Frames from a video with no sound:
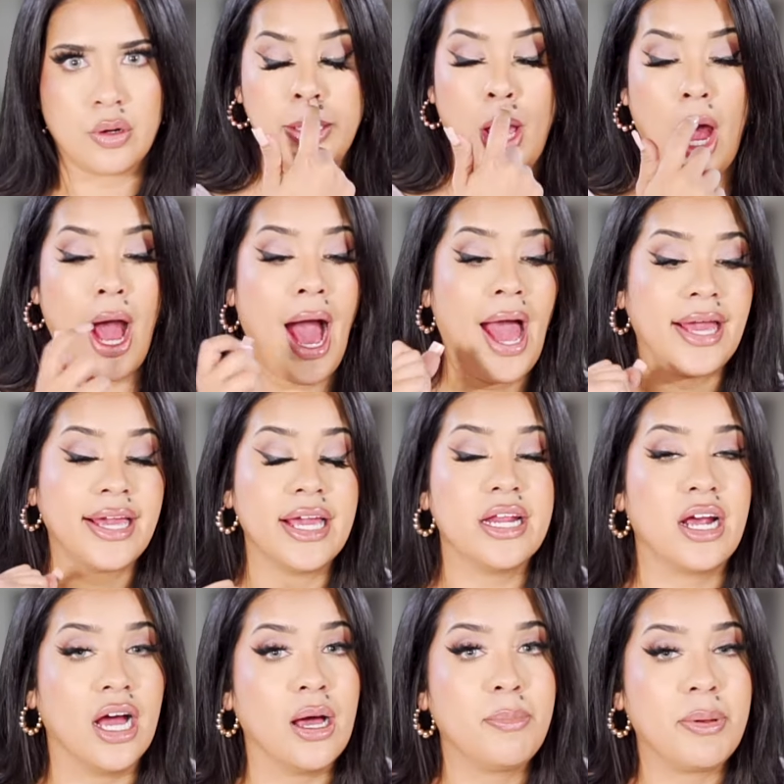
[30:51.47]
Y'all, I get
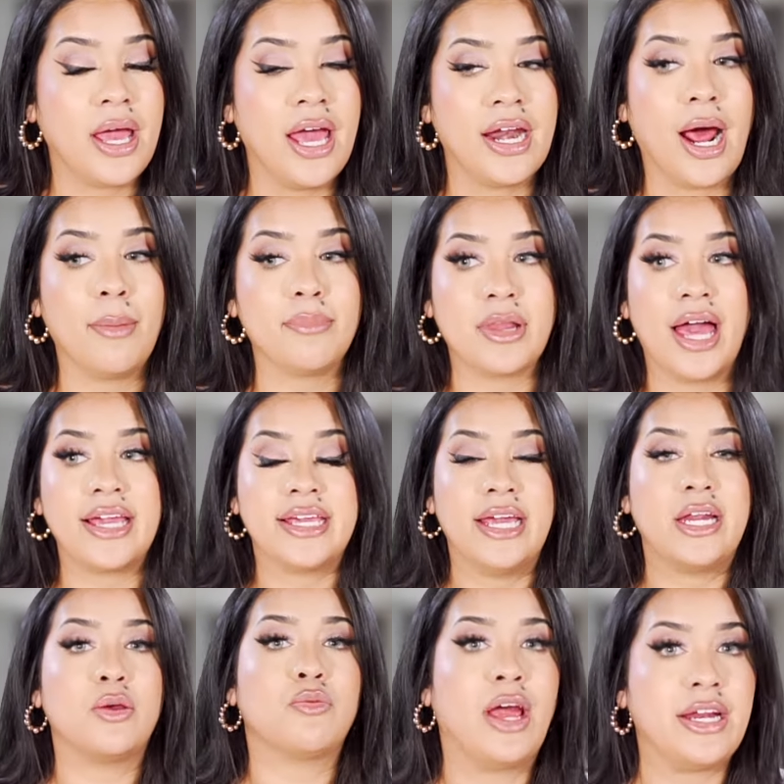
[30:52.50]
up and I'm like
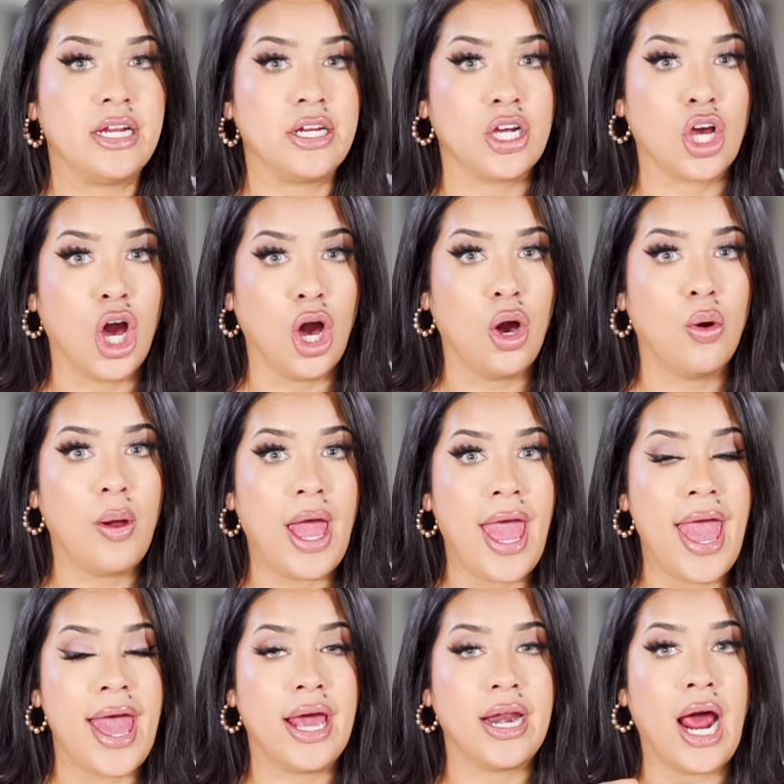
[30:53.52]
getting ready to go
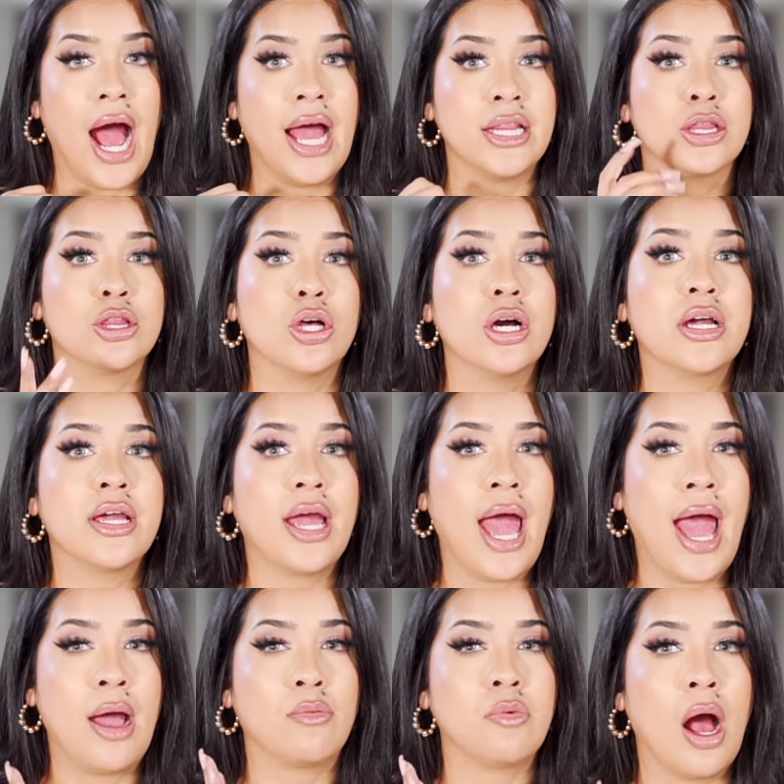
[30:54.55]
and I look
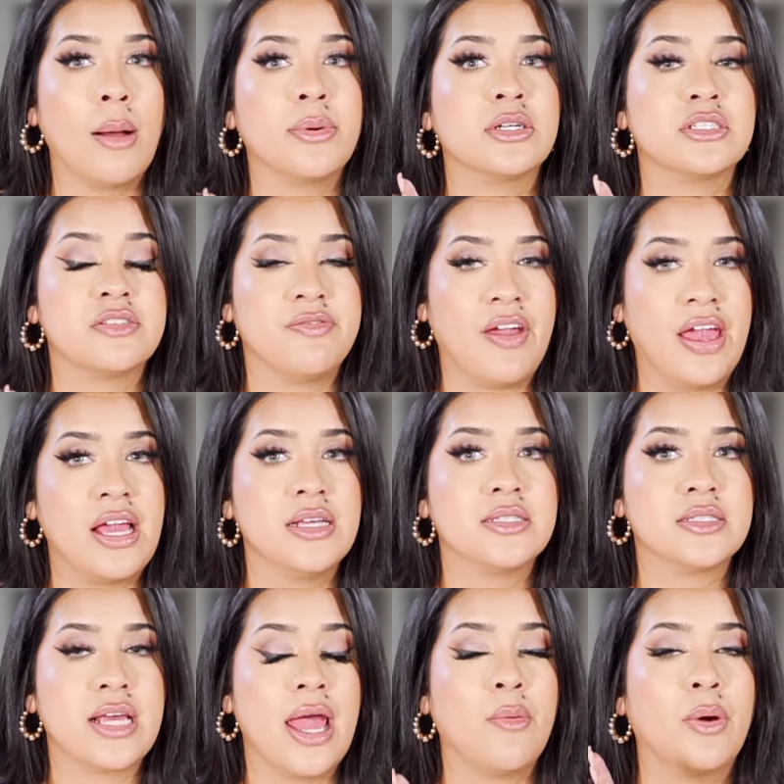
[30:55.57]
at Robert's
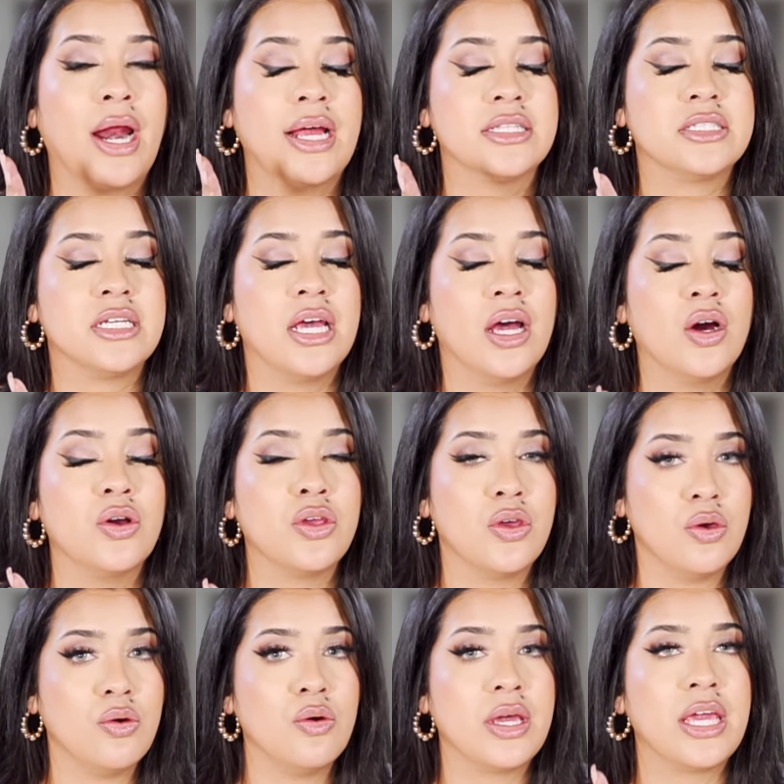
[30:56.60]
face, and when I tell
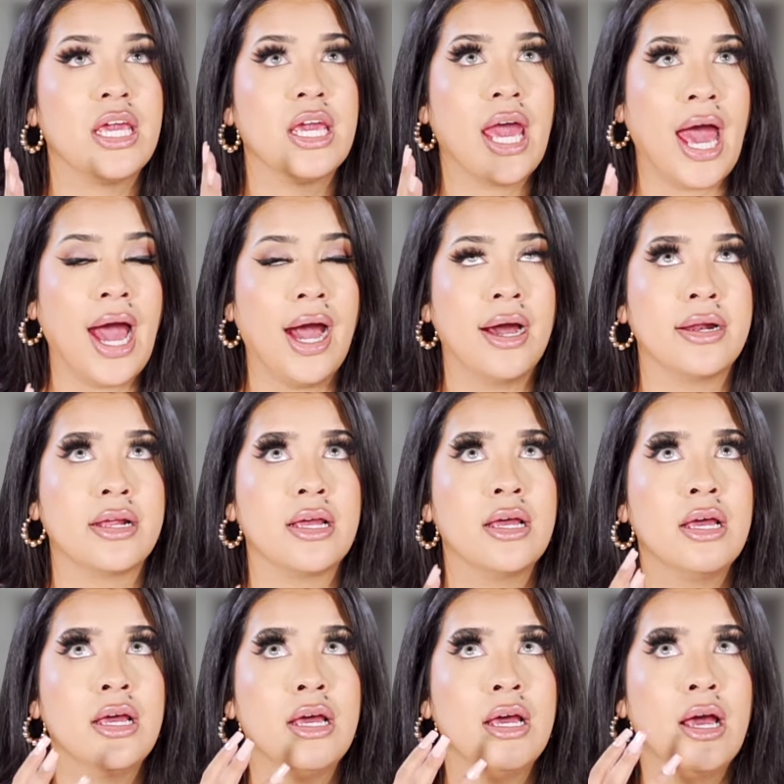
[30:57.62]
you, he had,
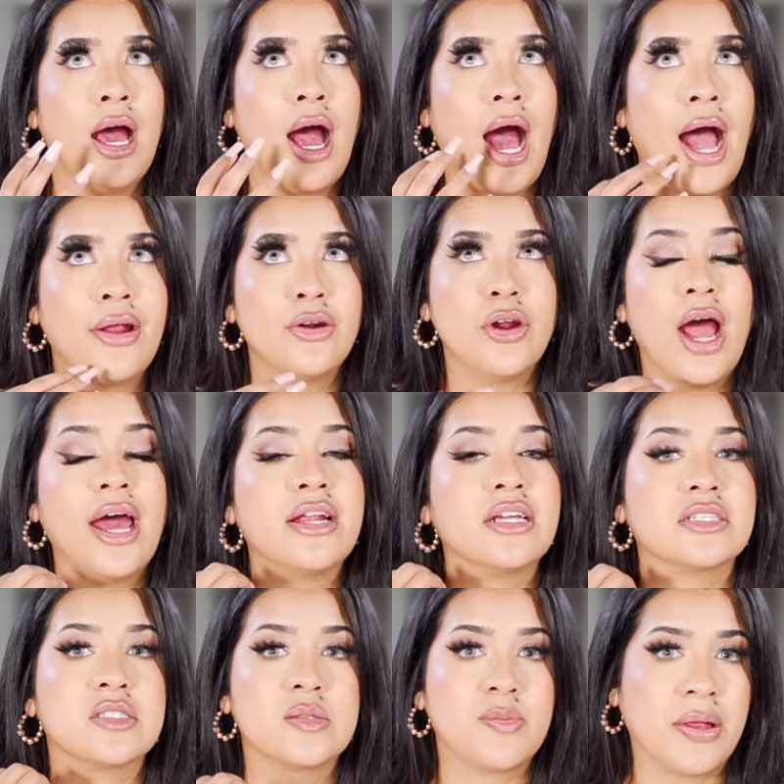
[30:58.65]
I don't know how to
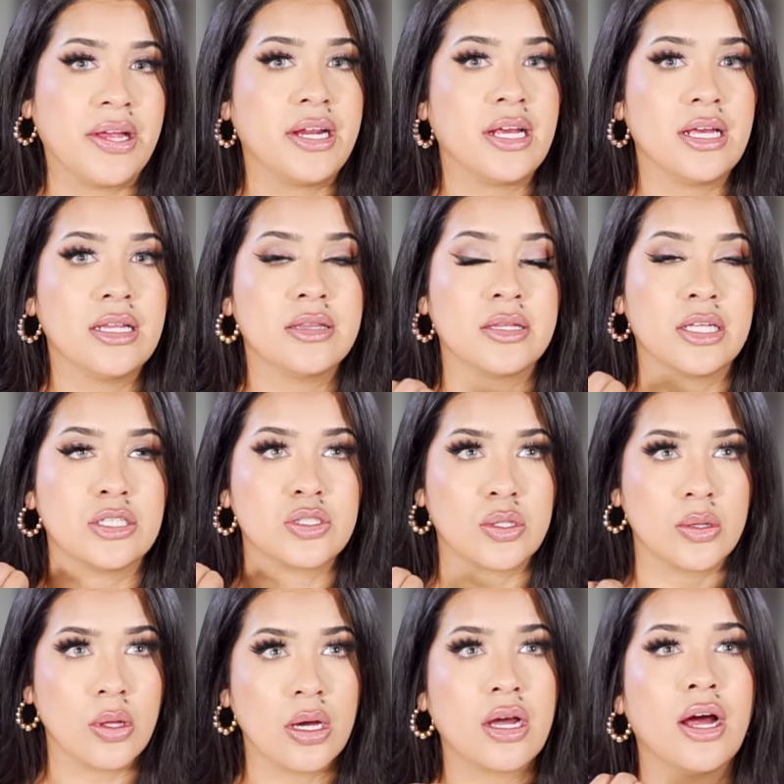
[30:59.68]
explain it, this
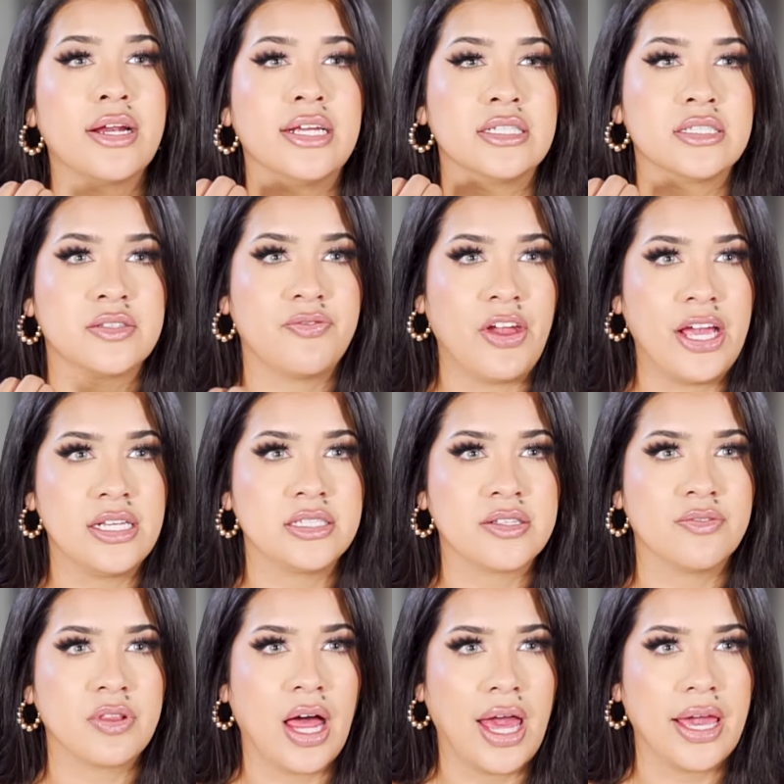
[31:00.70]
look on his face
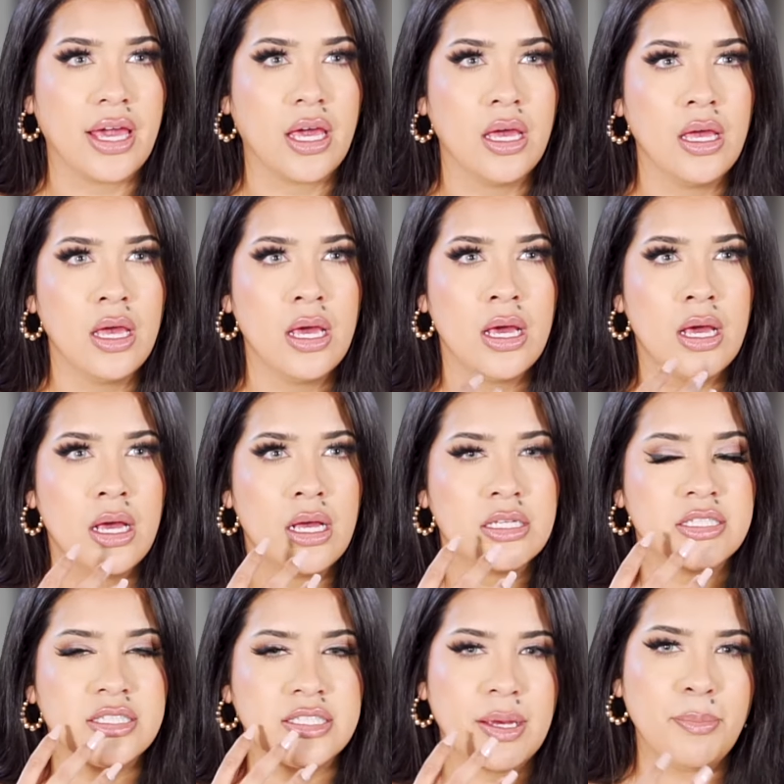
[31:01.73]
of like
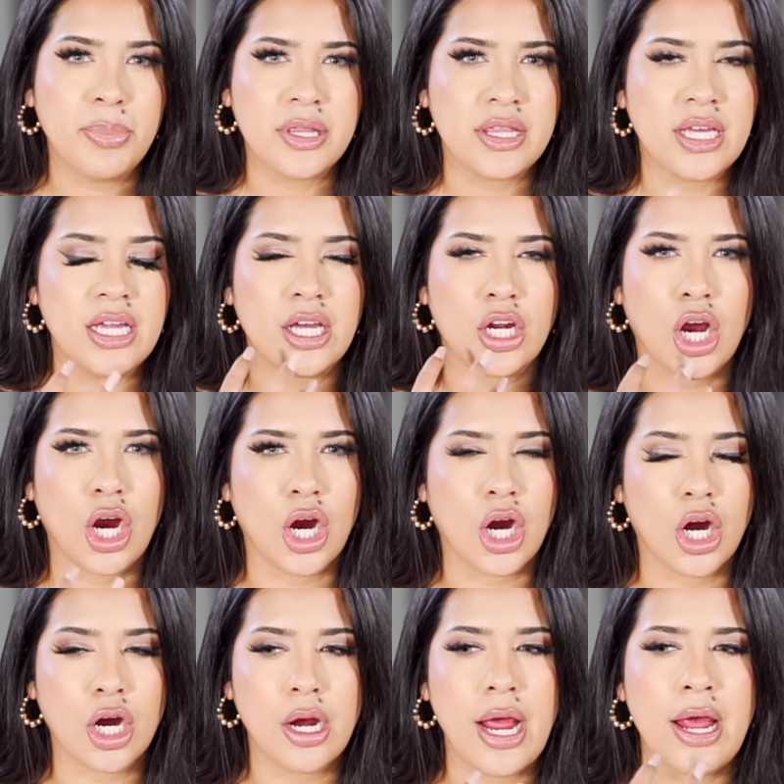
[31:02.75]
sympathy and
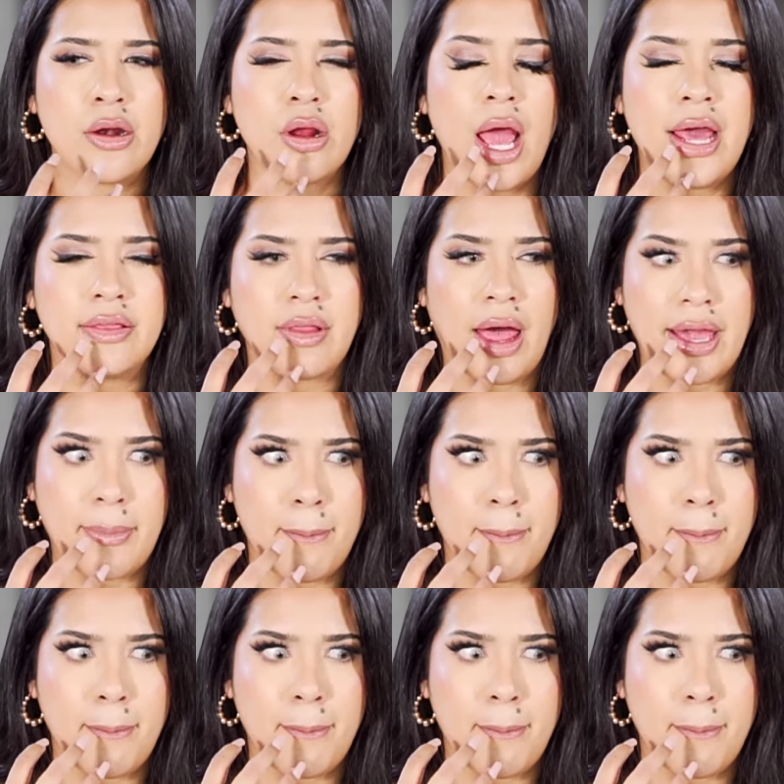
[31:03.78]
hurt and like